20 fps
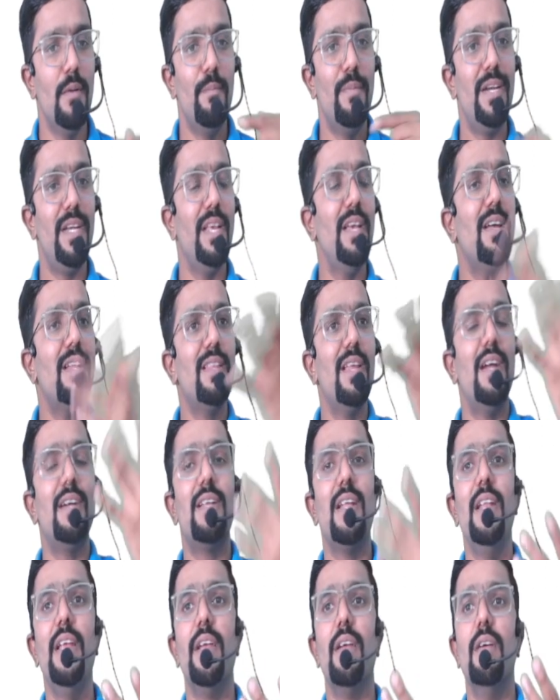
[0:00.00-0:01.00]
But here they are
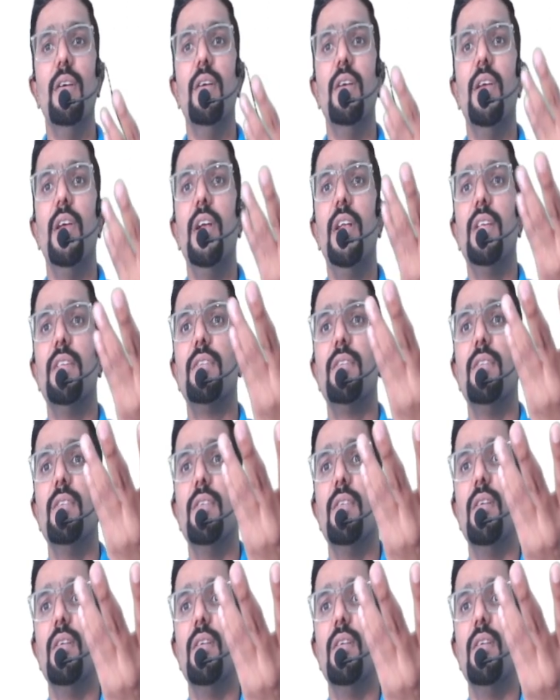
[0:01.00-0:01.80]
telling it is